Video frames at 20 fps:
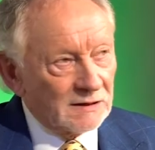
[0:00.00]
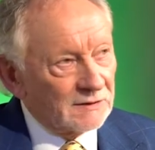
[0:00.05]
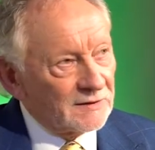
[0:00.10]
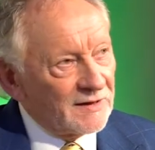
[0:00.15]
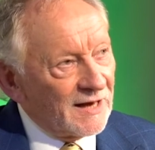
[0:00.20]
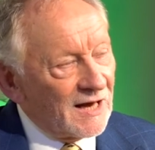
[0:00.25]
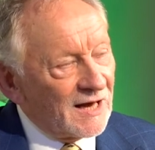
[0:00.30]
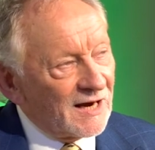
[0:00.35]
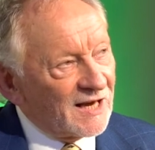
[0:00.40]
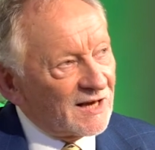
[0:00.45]

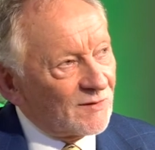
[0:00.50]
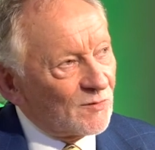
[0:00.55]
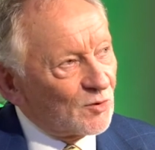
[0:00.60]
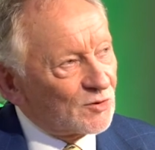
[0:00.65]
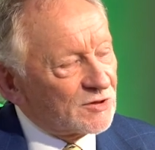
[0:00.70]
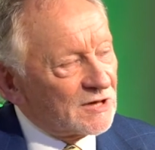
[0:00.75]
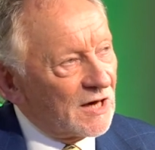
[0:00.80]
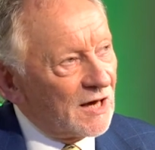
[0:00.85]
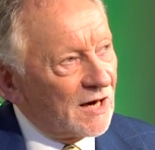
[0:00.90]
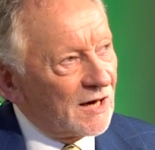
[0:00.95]
The Allingham
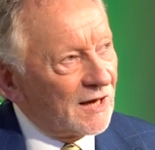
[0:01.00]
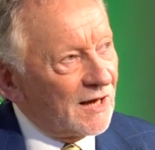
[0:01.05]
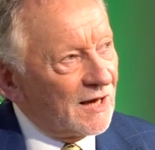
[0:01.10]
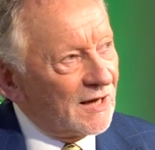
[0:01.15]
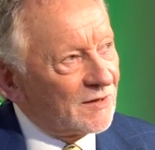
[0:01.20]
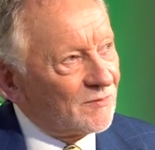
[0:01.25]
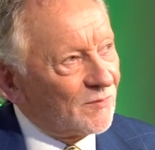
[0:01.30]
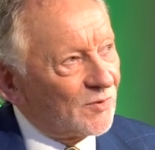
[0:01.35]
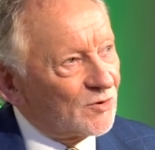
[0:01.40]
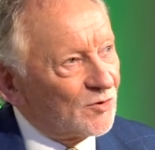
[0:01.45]
Hotel
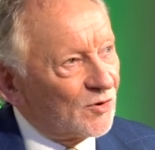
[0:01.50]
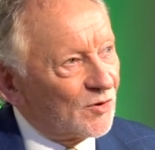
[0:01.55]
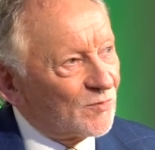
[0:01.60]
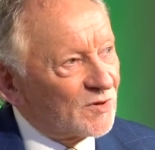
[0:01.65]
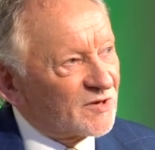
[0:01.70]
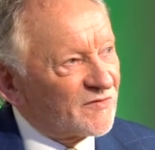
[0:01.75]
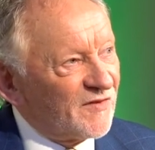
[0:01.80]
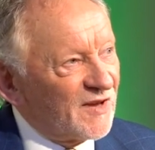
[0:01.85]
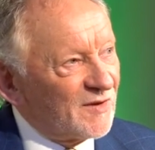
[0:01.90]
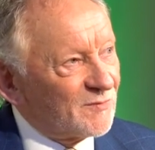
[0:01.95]
in Bundoran
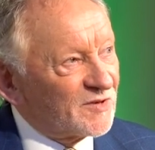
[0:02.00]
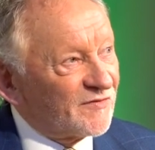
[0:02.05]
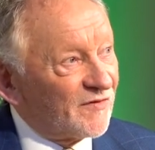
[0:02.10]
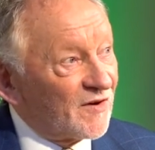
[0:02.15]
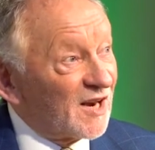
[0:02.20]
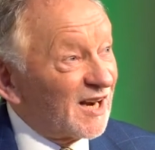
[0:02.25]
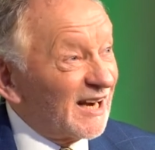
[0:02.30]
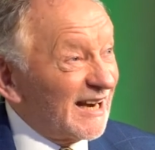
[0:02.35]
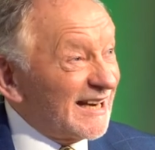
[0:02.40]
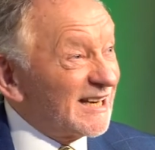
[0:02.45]
was famous for
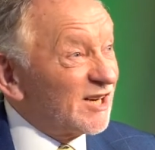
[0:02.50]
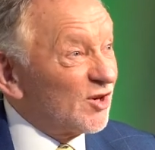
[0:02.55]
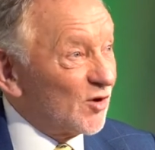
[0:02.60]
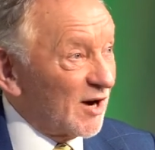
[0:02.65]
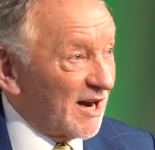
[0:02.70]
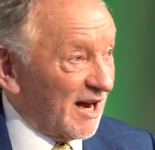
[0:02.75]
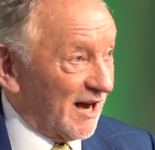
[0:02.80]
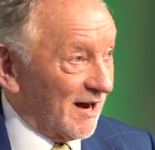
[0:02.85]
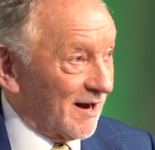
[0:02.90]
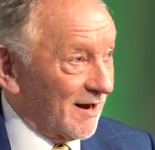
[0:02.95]
a late
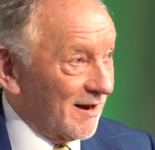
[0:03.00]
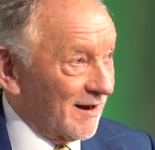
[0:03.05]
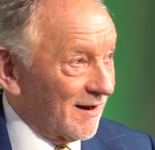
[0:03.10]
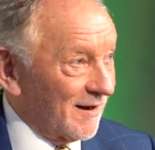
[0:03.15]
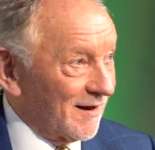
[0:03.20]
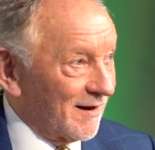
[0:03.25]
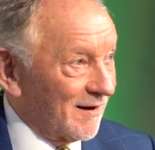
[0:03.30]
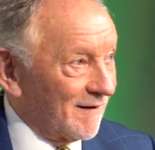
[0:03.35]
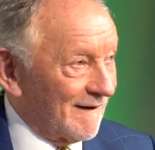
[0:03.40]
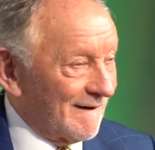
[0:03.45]
drink,
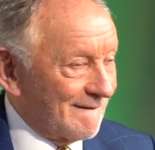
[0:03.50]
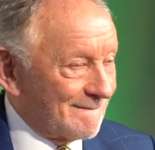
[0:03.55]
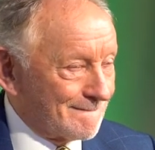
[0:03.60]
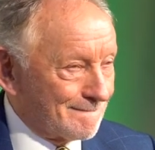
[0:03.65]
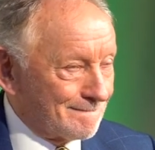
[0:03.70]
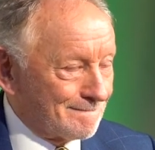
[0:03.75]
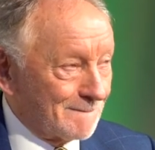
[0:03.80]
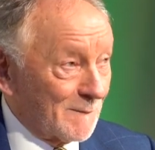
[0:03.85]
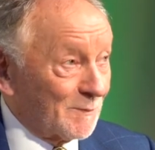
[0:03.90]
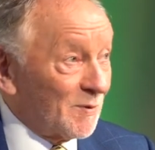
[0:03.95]
right?
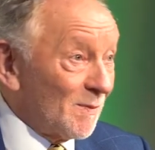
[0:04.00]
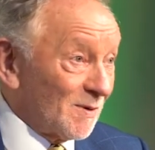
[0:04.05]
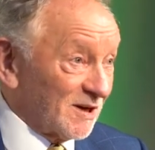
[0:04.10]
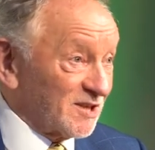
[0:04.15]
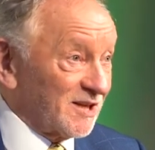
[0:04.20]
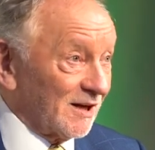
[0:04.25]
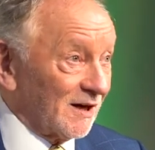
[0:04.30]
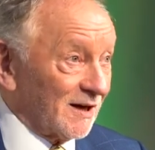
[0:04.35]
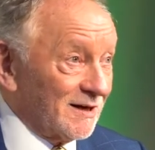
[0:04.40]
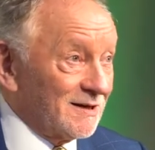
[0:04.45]
Probably
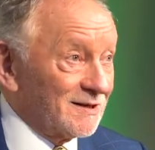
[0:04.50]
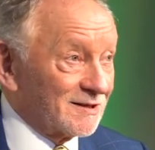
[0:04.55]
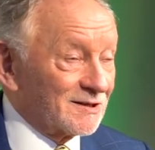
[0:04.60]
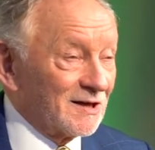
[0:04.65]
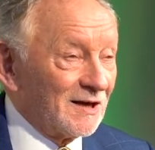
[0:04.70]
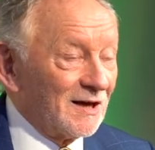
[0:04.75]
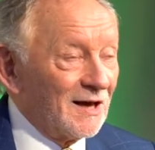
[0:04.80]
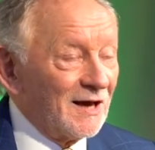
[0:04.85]
still is.